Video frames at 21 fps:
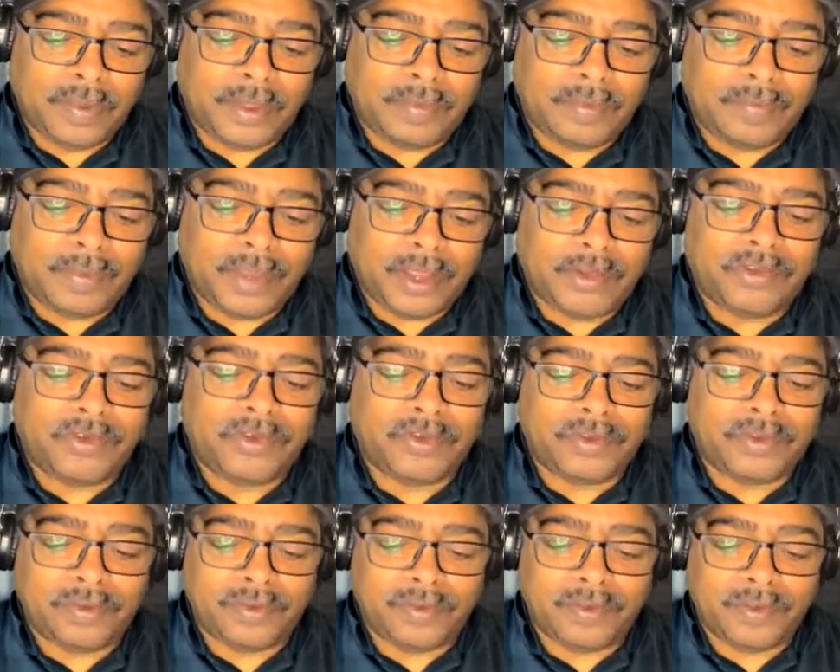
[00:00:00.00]
but
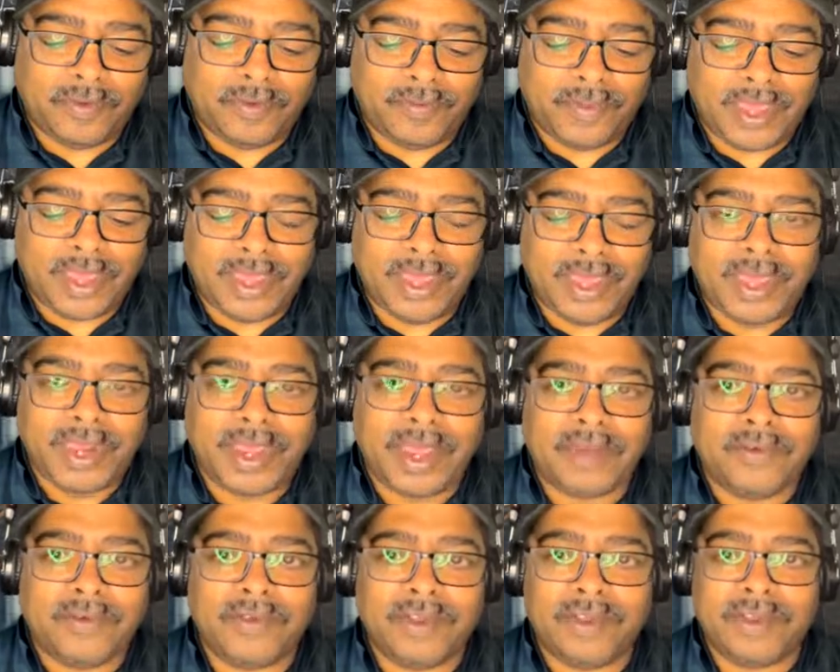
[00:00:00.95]
mushrooms, man,
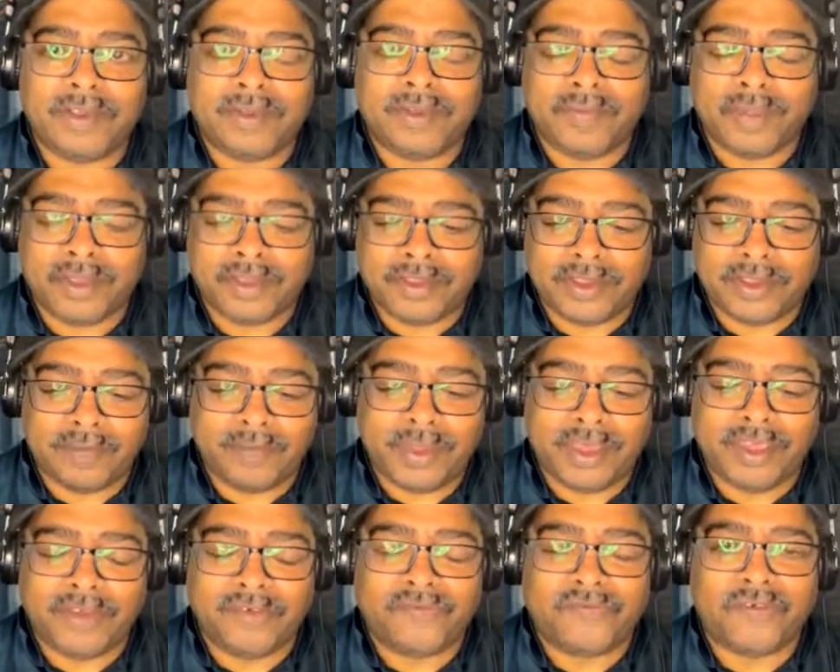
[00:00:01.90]
I was about to
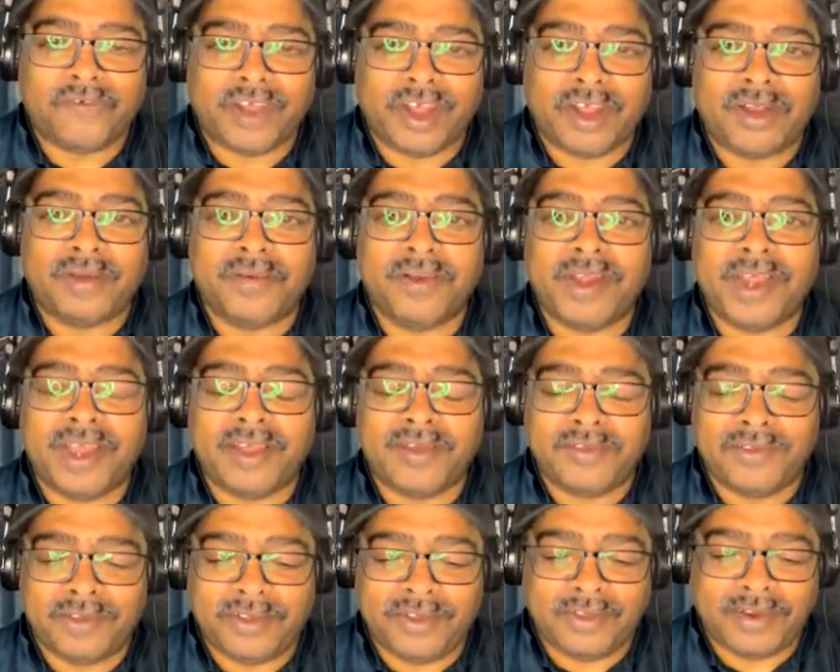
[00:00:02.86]
be a farmer.
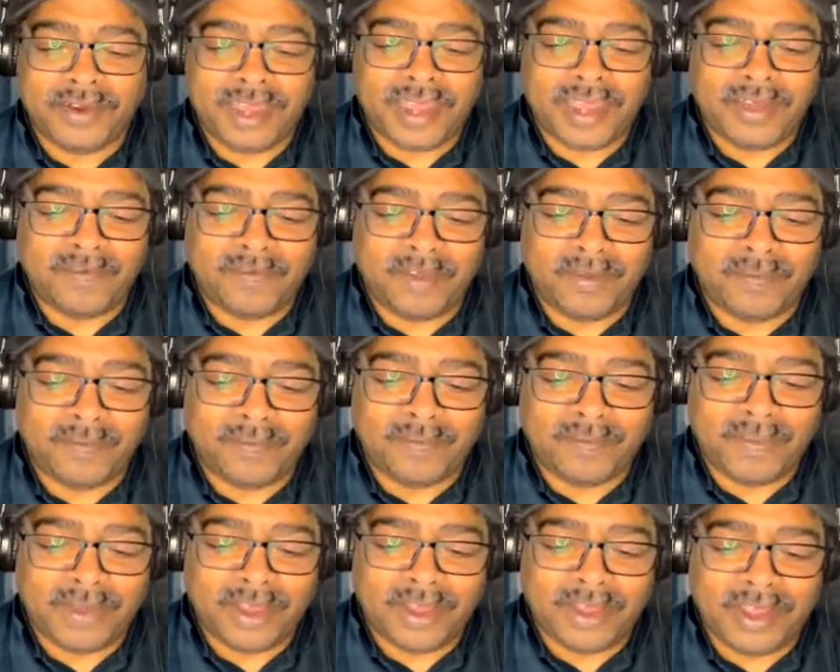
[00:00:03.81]
I was gonna have
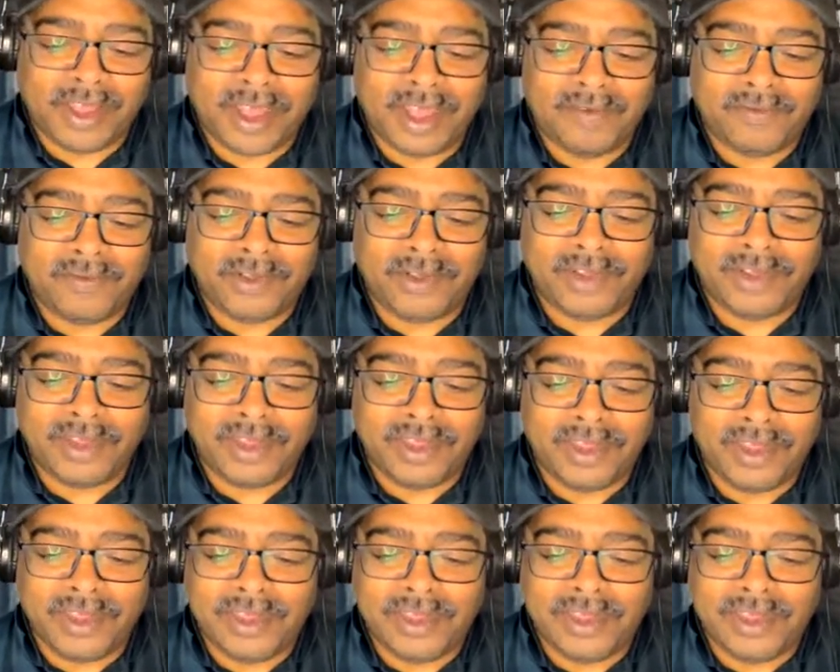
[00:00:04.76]
I was